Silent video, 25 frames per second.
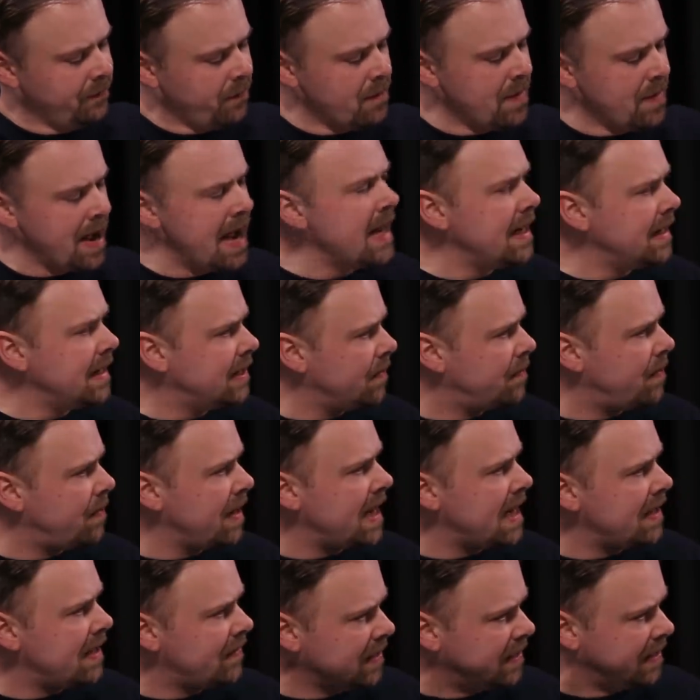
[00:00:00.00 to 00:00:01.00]
from A to
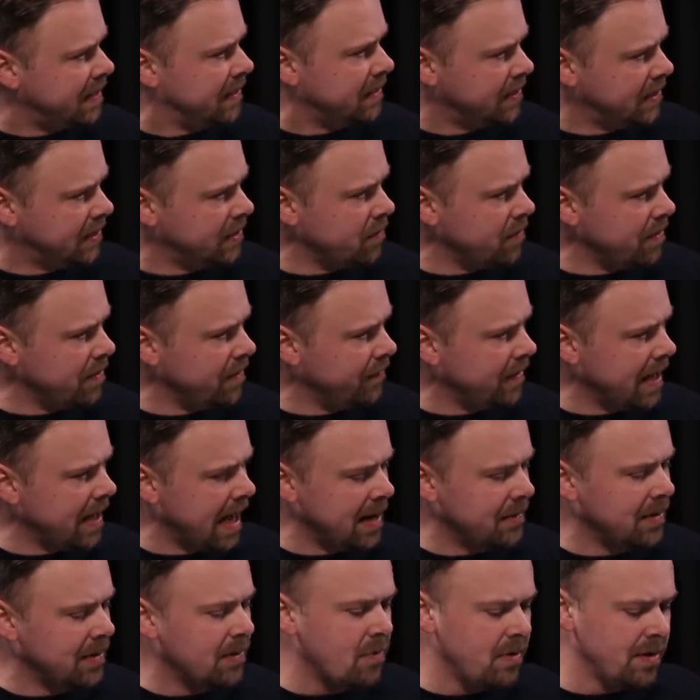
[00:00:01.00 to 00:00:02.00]
B, this is the story of
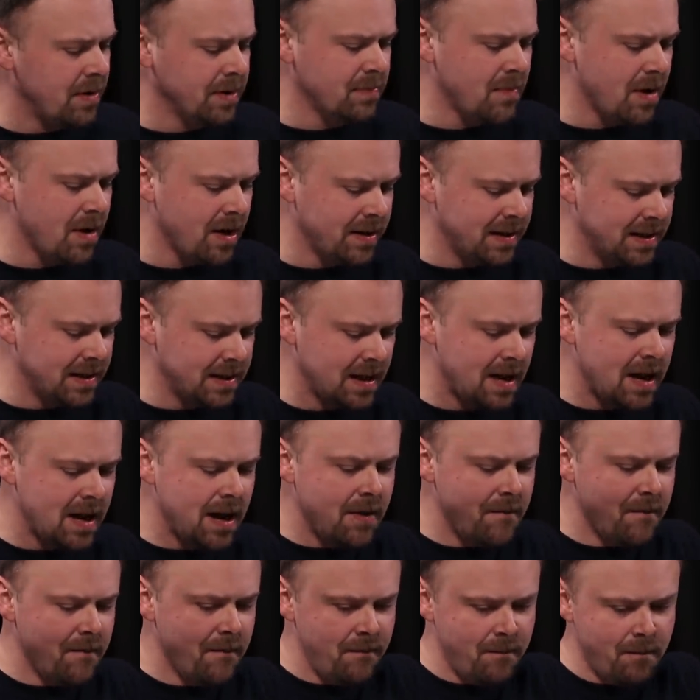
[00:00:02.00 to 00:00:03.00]
gaming, whereas mine's
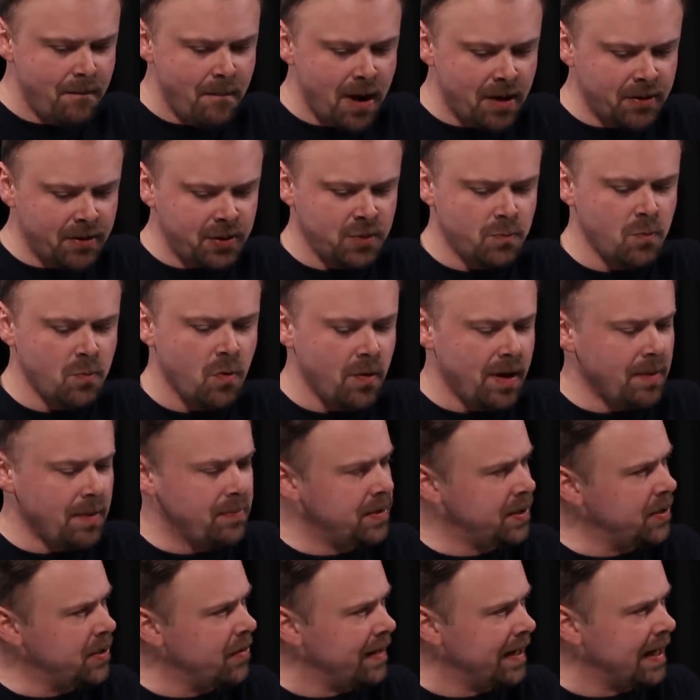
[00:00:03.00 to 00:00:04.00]
much more
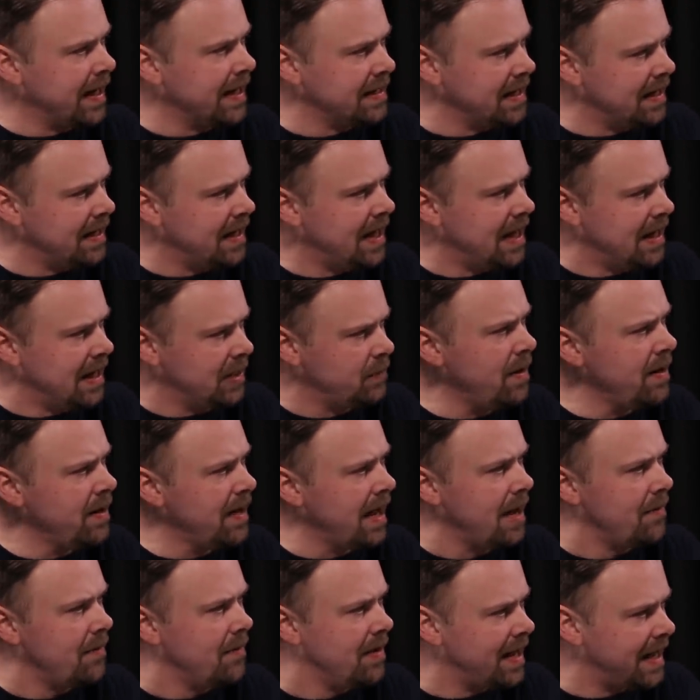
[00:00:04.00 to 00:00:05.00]
episodic, as in here's mm. one
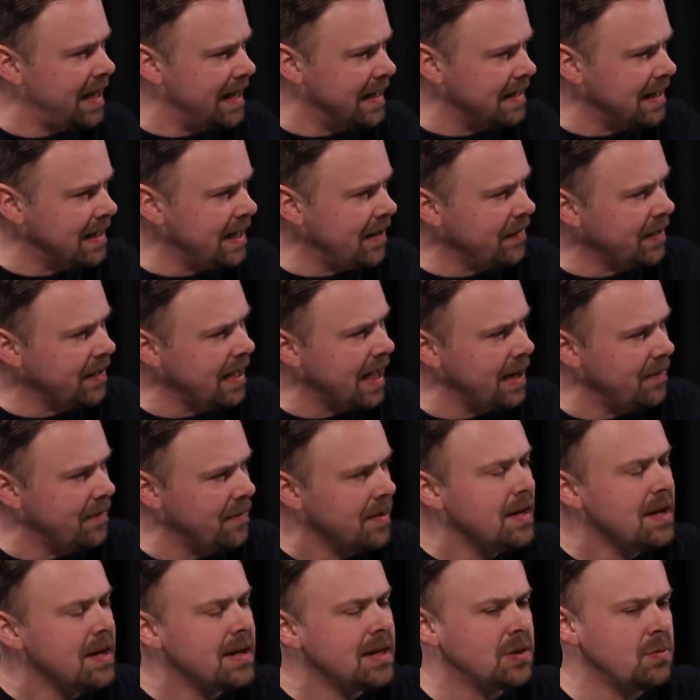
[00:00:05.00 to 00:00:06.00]
game, here's another game.
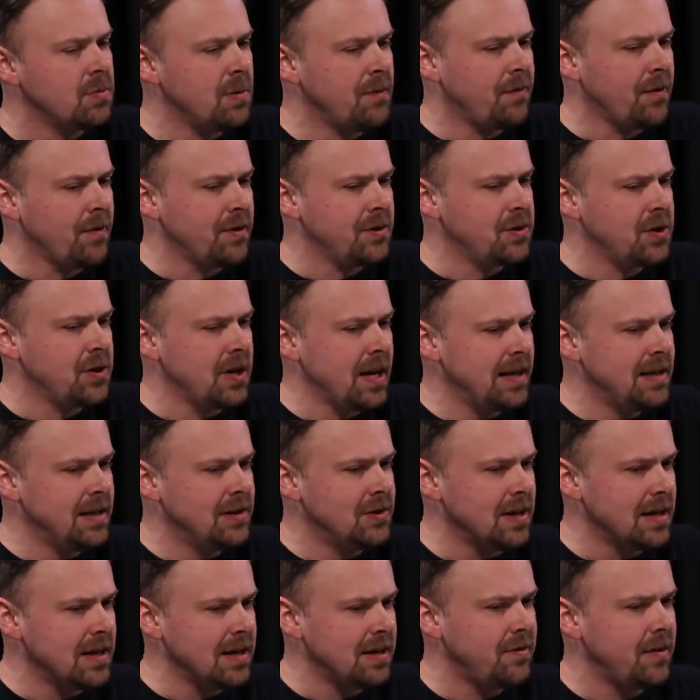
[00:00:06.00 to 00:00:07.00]
Yeah. So if I
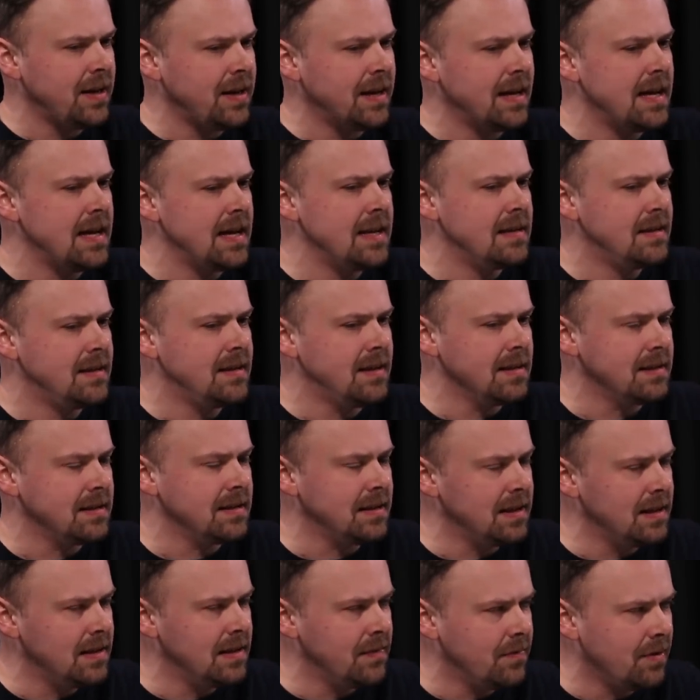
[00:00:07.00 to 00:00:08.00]
change anything, it
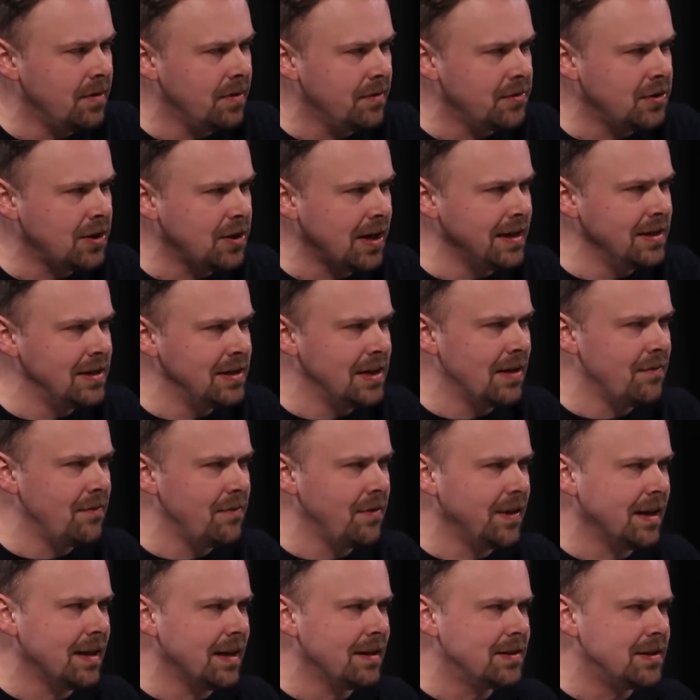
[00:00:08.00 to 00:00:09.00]
doesn't involve changing
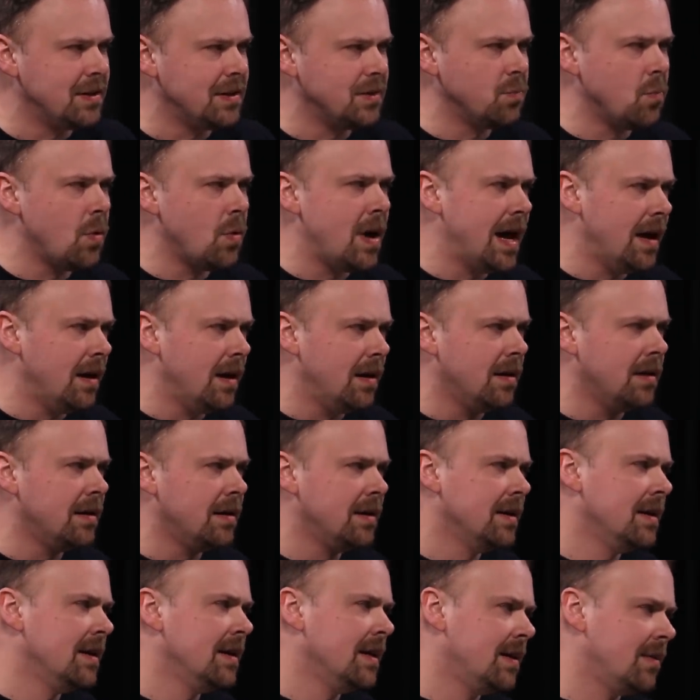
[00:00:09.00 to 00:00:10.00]
everything else as well,
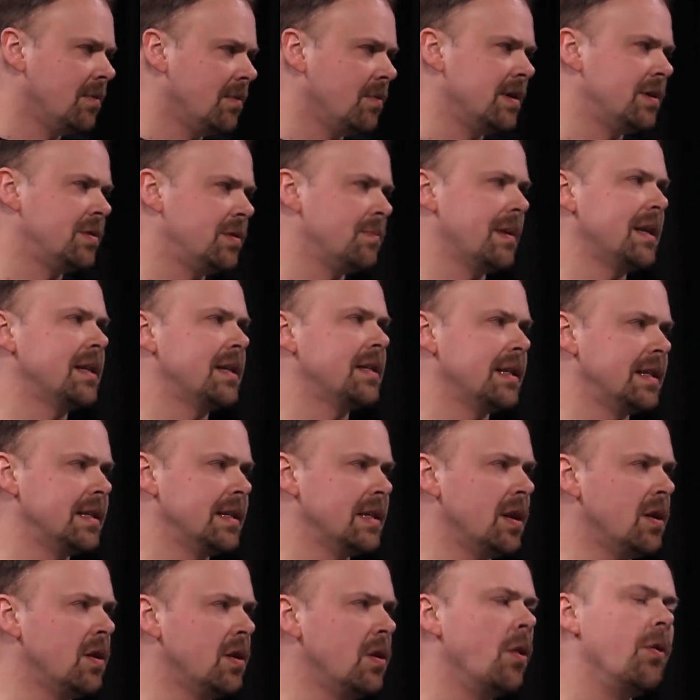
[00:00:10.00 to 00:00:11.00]
yeah, yeah, yeah. which makes
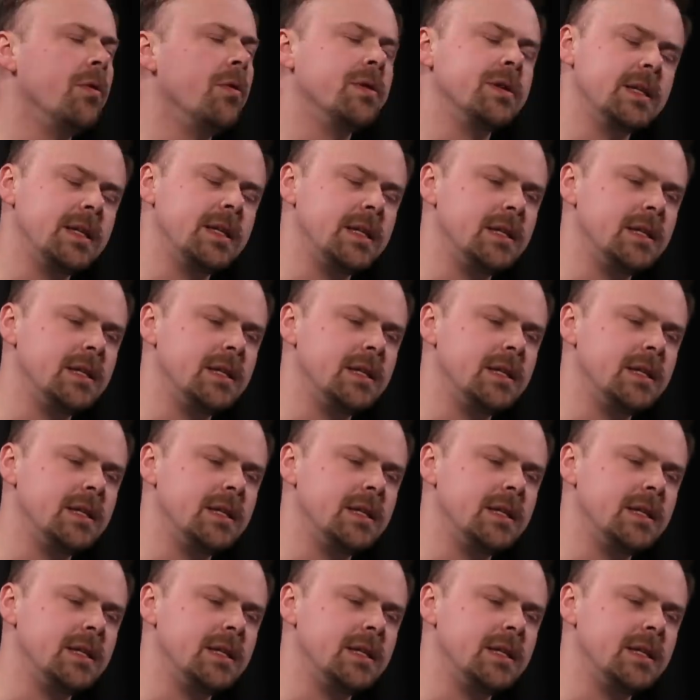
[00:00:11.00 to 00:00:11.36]
things a lot